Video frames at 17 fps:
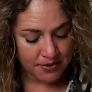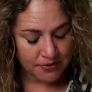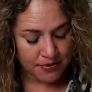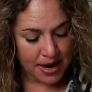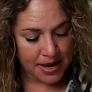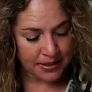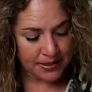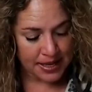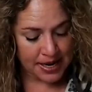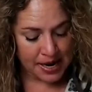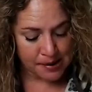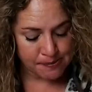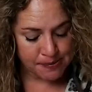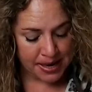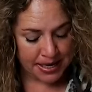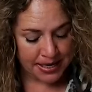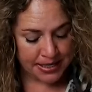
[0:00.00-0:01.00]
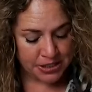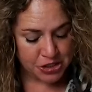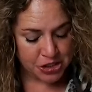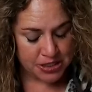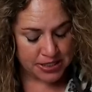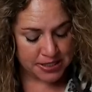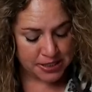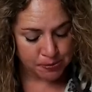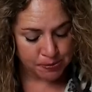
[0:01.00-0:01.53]
Finally, I managed
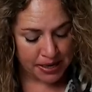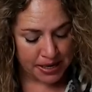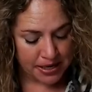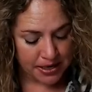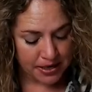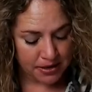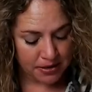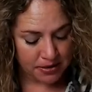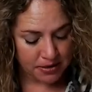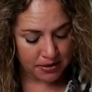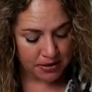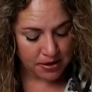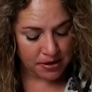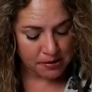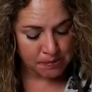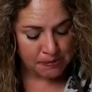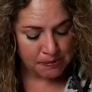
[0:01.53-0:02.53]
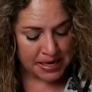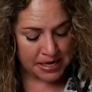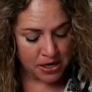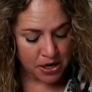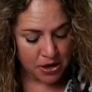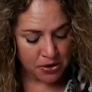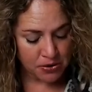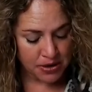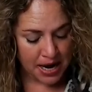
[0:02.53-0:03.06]
to speak. Me
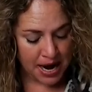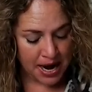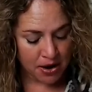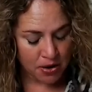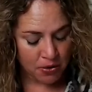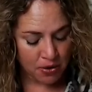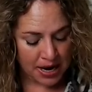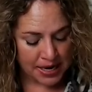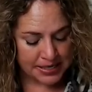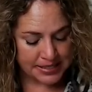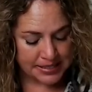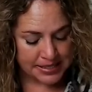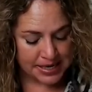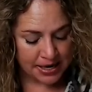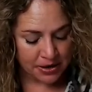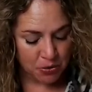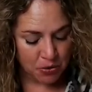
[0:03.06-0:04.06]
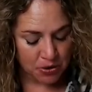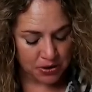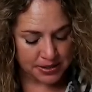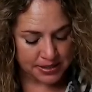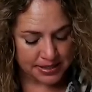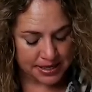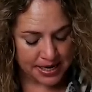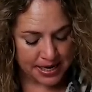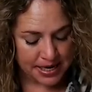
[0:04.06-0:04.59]
go now, I said
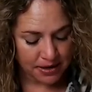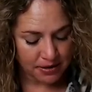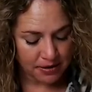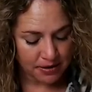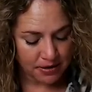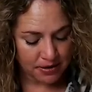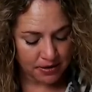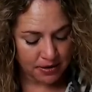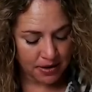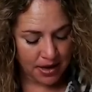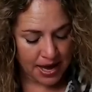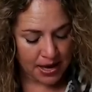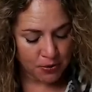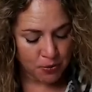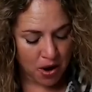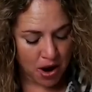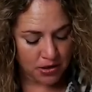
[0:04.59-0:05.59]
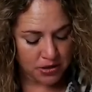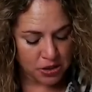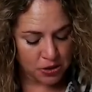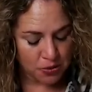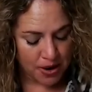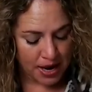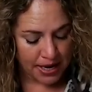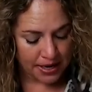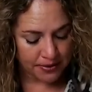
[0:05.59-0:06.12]
hoarsely, and walked
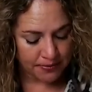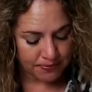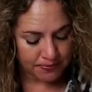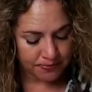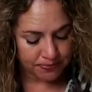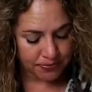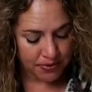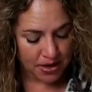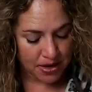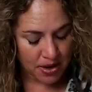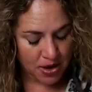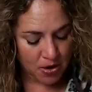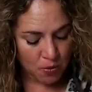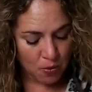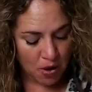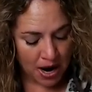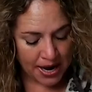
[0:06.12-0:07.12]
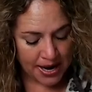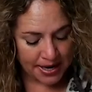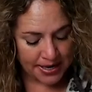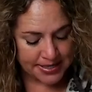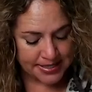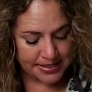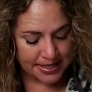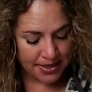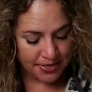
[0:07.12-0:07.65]
away. Why I
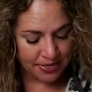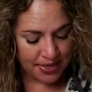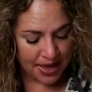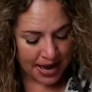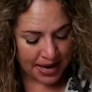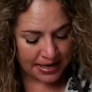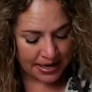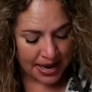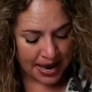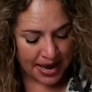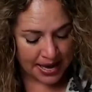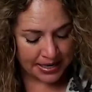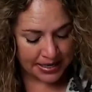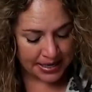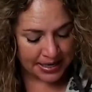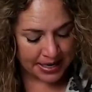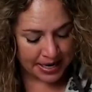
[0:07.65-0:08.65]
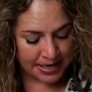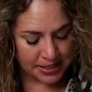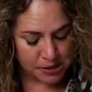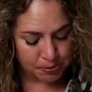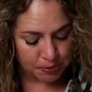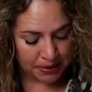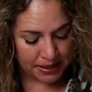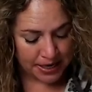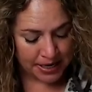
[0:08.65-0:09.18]
said that had an
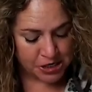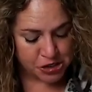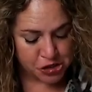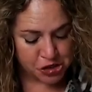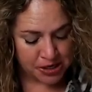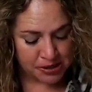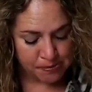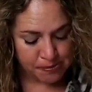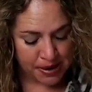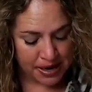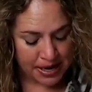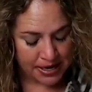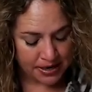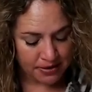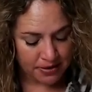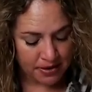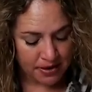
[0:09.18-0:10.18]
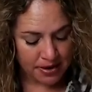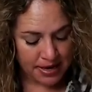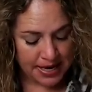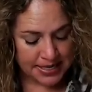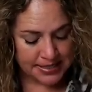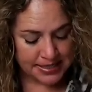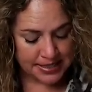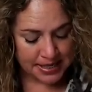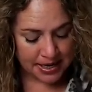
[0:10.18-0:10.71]
explanation, but
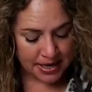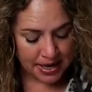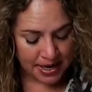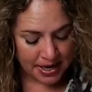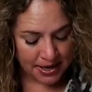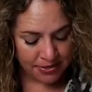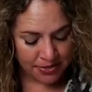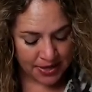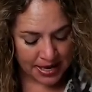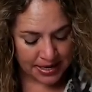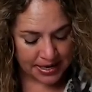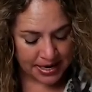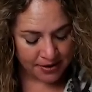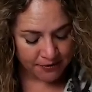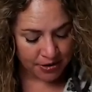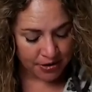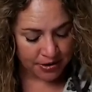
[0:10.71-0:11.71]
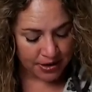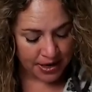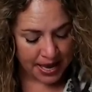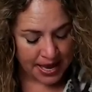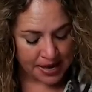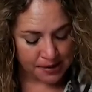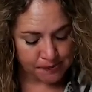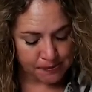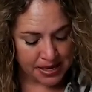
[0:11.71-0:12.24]
it's the kind that never
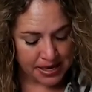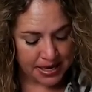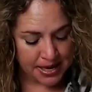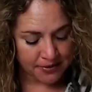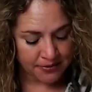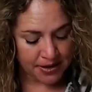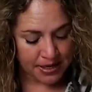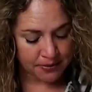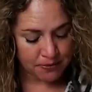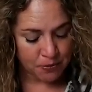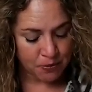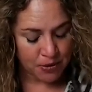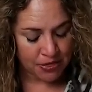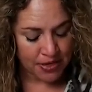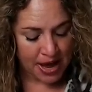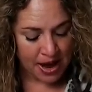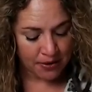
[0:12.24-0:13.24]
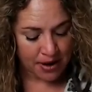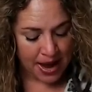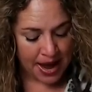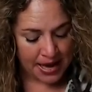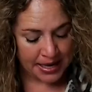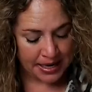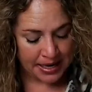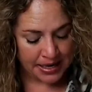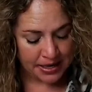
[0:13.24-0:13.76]
can be given without
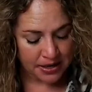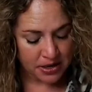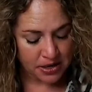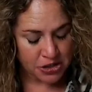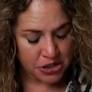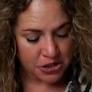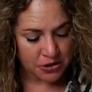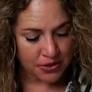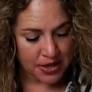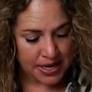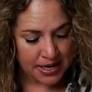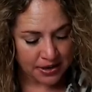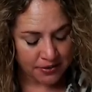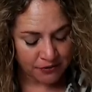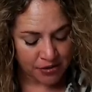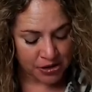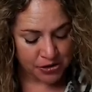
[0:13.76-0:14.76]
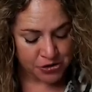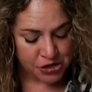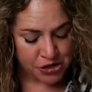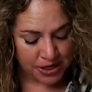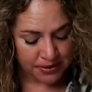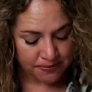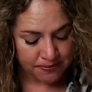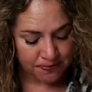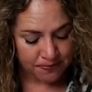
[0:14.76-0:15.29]
adding to the
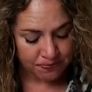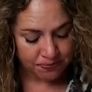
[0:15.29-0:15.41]
confusion.